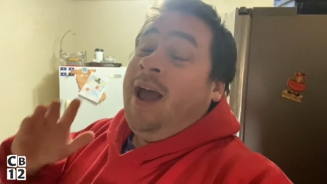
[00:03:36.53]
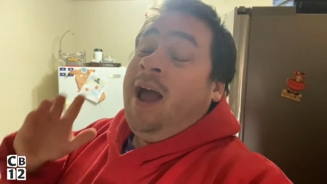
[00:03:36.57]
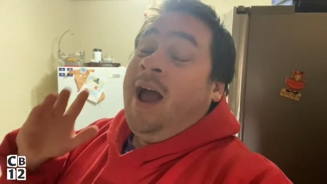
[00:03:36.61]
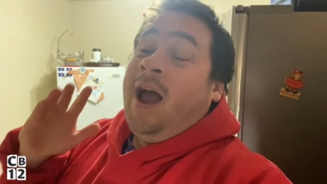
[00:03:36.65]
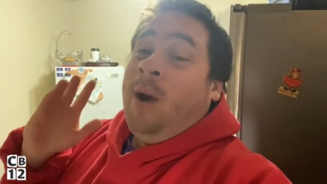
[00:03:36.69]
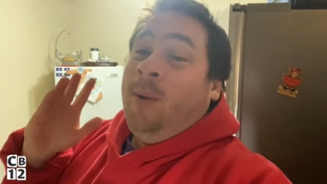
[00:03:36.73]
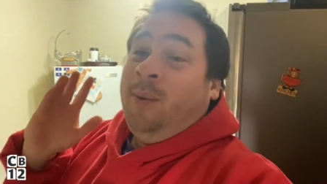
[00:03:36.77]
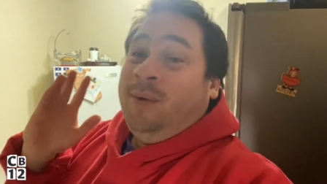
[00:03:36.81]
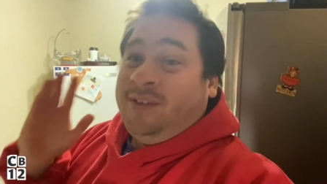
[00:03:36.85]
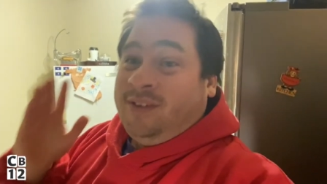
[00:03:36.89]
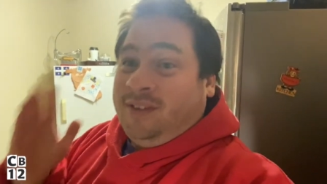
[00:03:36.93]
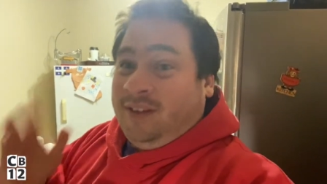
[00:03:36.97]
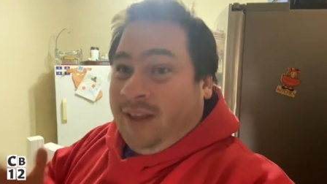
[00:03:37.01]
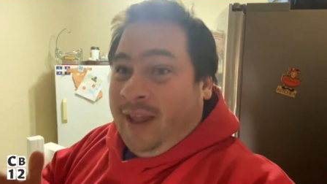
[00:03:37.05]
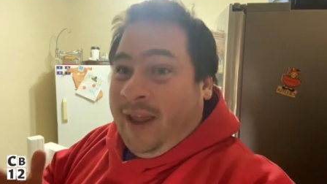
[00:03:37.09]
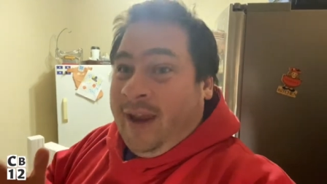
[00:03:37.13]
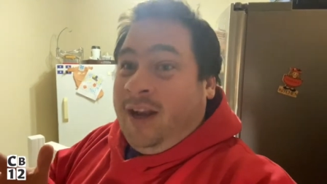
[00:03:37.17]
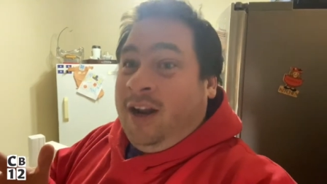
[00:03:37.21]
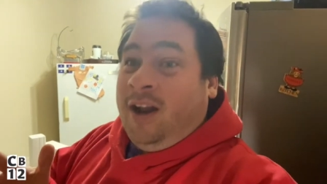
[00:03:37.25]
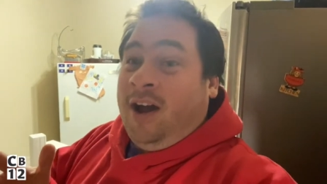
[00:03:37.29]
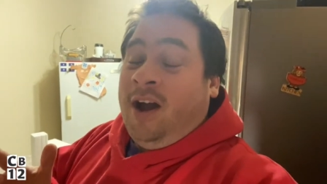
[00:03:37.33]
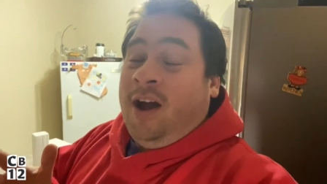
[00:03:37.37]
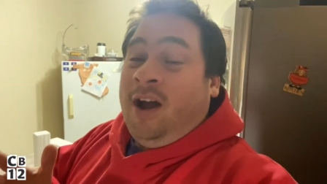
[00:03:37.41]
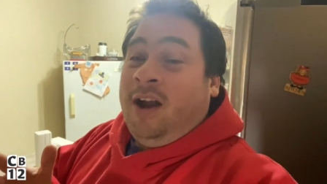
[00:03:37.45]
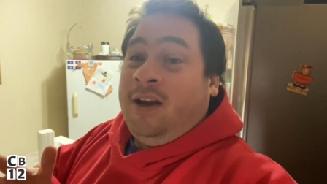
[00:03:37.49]
I was
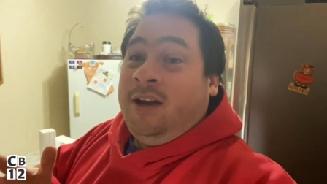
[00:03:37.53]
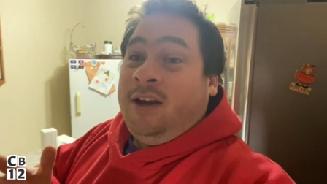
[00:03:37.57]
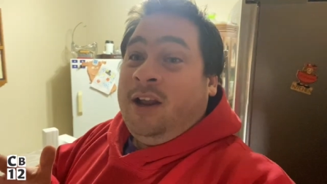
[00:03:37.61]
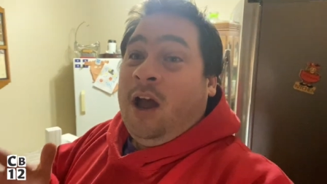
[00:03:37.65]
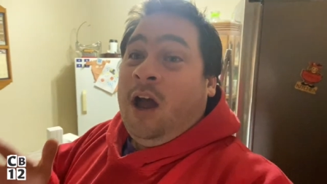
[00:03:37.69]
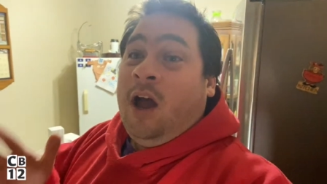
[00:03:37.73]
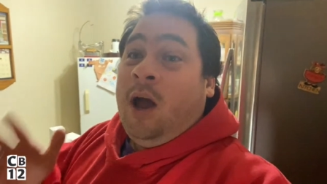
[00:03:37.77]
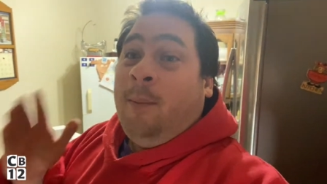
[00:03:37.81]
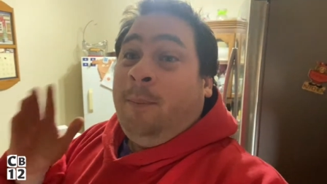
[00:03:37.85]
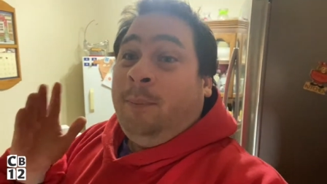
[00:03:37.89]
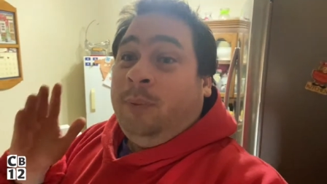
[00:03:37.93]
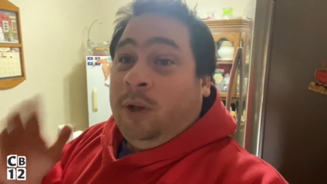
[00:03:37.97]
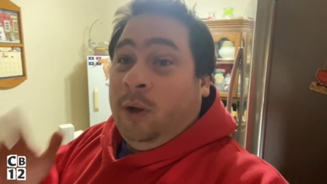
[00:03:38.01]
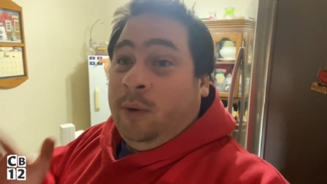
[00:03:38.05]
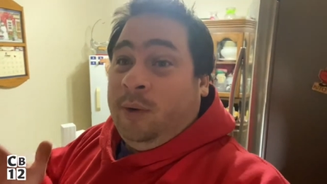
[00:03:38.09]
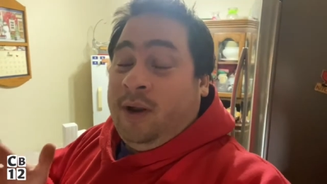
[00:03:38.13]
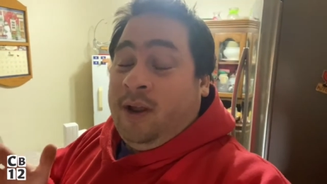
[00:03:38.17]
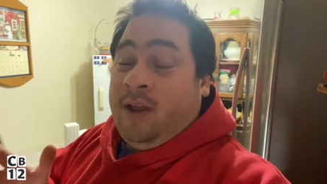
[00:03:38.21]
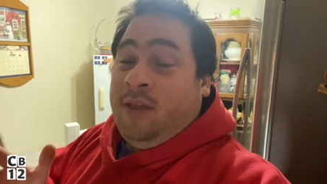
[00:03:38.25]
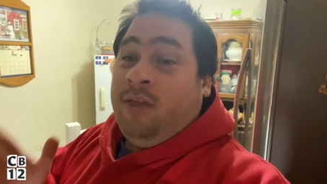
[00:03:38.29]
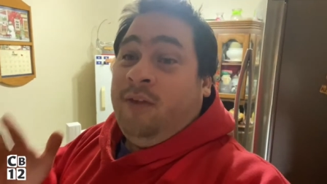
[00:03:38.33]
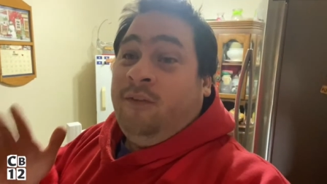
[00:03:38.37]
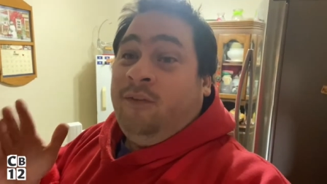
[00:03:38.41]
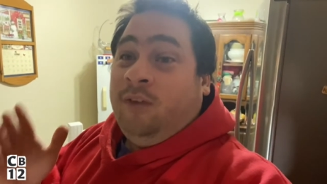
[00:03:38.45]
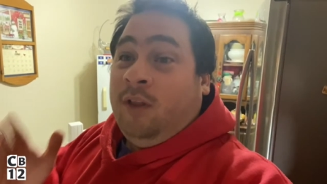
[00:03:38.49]
late on
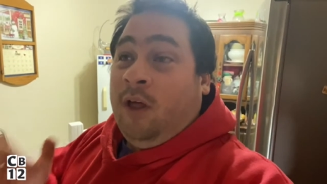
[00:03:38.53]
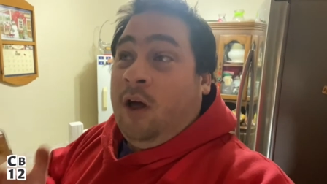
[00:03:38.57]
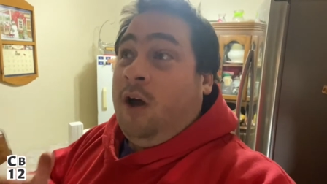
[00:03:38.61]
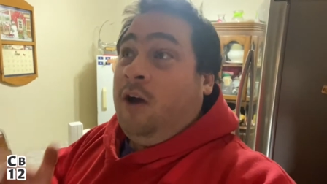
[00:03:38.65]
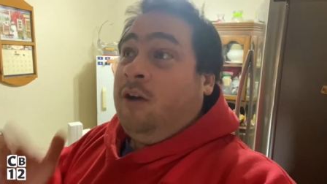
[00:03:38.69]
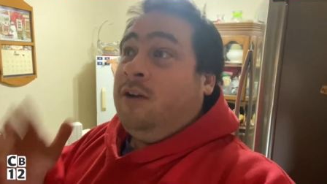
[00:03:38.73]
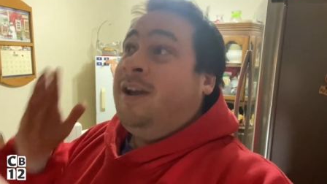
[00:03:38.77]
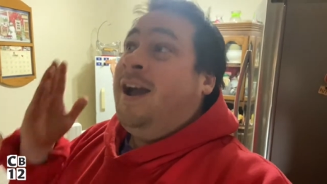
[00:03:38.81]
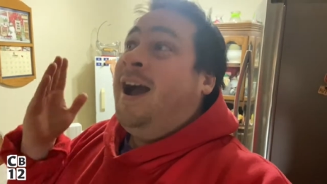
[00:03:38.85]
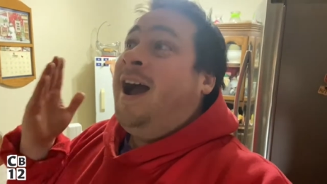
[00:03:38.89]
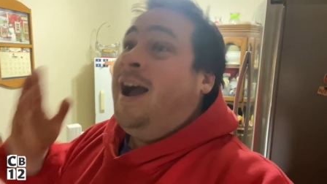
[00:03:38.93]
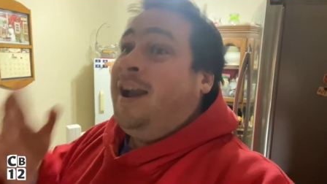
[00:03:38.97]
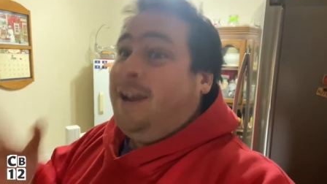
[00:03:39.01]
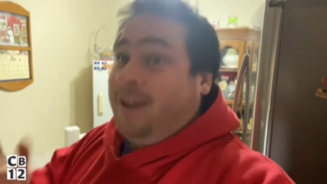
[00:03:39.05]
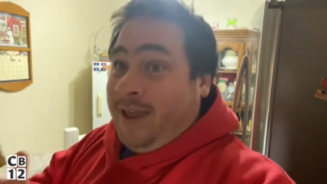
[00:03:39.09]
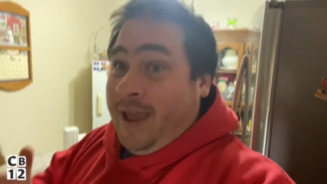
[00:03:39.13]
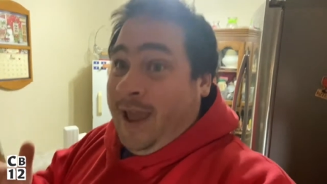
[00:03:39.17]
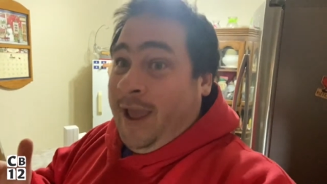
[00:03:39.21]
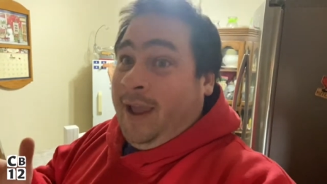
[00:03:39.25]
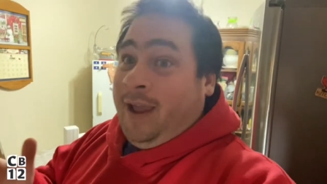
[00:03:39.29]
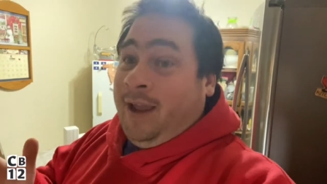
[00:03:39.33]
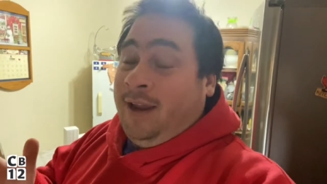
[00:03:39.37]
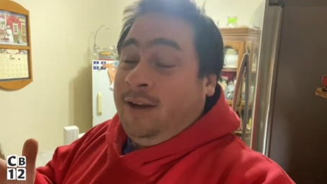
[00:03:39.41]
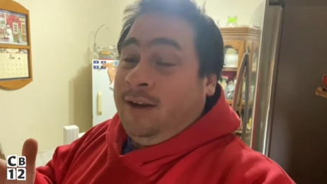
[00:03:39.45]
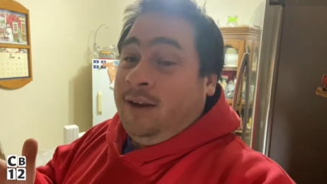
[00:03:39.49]
uploading the vlog
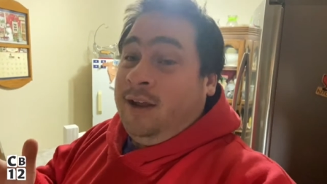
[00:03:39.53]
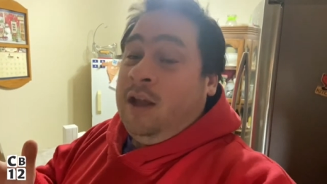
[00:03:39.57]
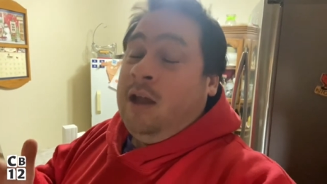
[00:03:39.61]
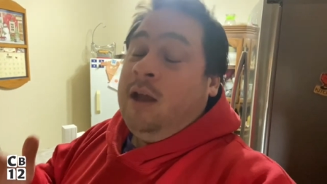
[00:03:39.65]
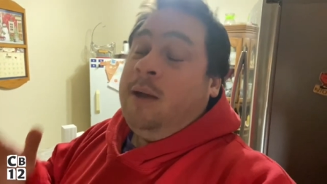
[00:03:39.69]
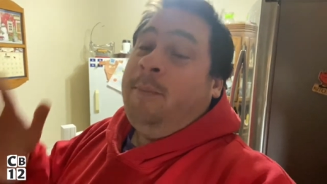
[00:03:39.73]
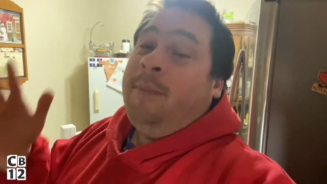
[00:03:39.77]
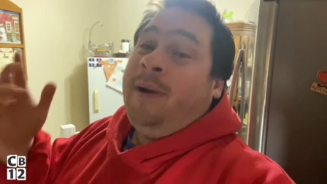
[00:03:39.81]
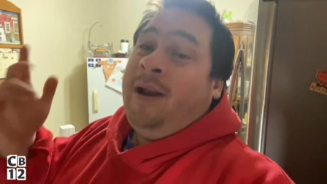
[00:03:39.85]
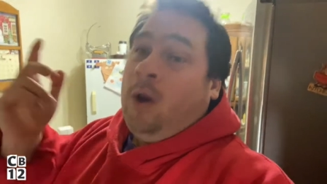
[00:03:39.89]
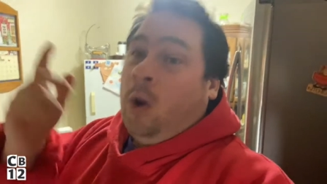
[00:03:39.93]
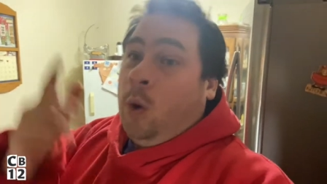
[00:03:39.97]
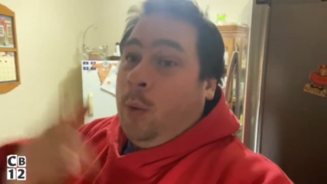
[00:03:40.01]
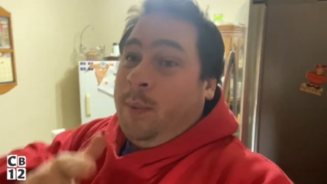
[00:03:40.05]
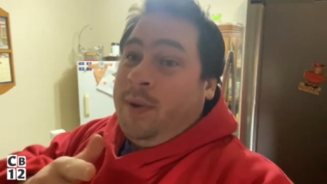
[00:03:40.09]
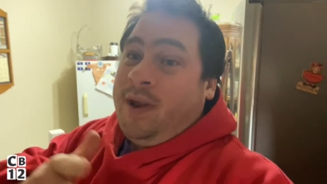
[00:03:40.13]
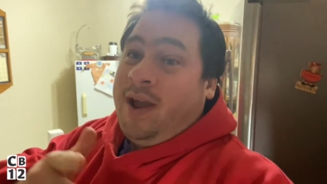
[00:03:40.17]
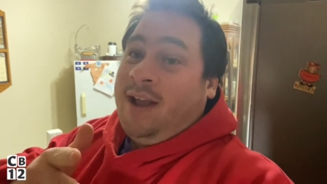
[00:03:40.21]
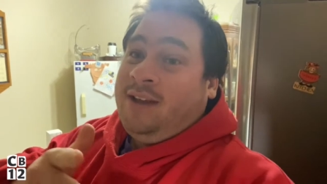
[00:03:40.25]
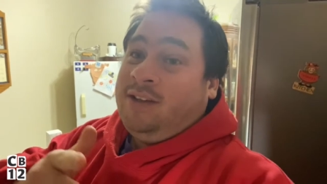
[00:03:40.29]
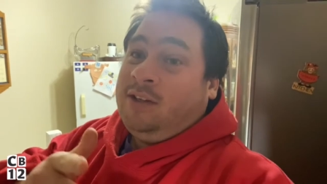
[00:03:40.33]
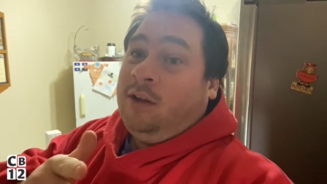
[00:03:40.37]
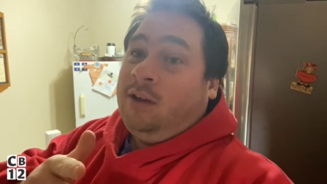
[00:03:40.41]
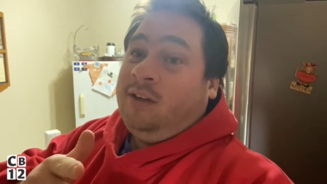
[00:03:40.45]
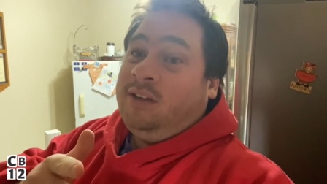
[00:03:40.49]
again, but I hope you
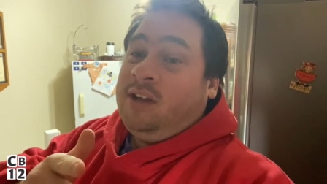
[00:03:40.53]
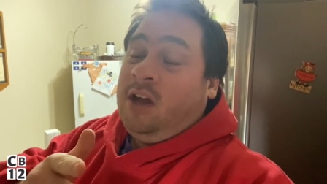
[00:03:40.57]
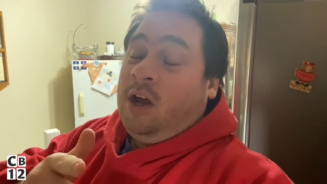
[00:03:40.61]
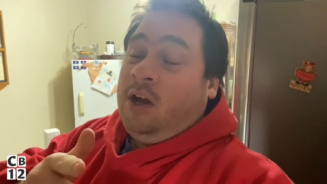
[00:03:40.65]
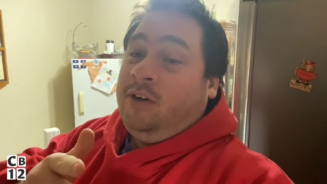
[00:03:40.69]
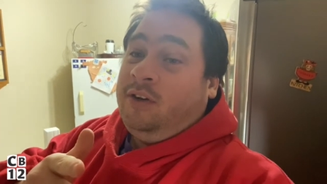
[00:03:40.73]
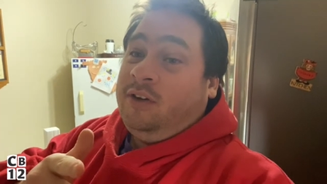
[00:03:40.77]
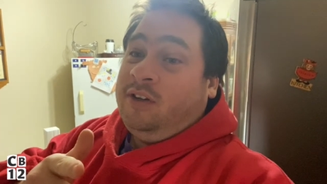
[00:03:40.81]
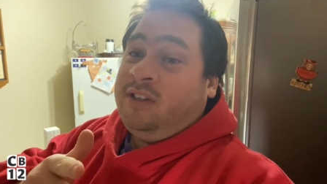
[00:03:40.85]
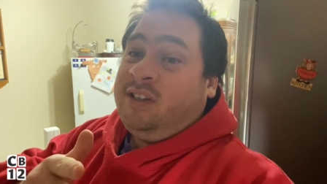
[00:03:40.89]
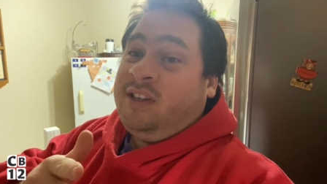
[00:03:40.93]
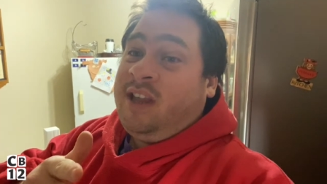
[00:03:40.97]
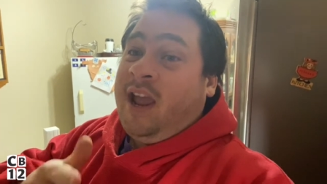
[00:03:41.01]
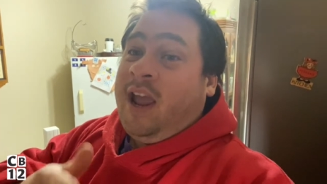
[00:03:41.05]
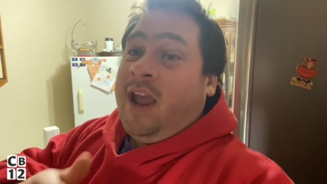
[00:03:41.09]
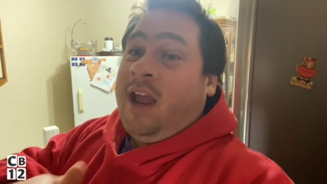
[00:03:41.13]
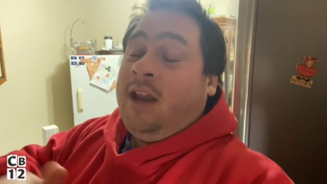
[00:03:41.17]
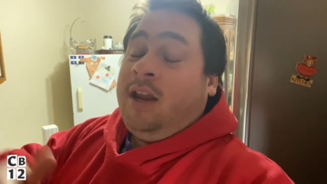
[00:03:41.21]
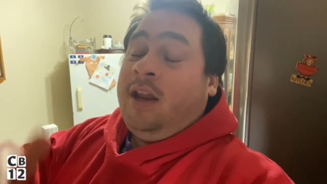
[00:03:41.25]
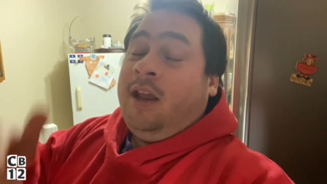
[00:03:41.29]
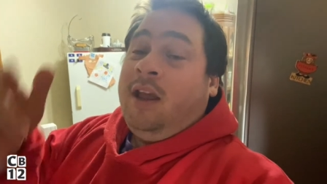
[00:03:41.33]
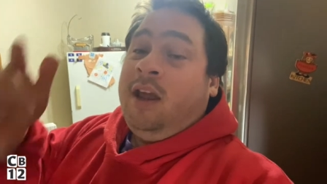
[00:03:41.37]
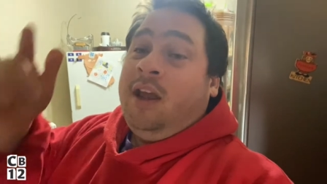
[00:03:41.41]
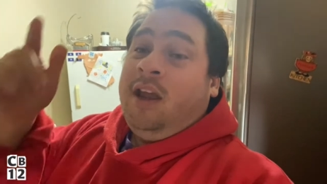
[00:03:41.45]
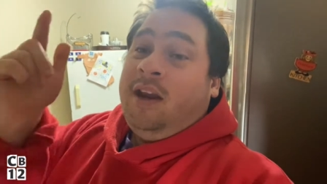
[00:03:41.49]
guys all
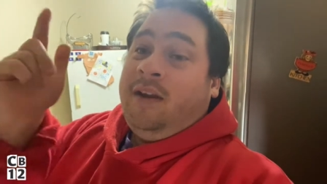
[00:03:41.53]
understand.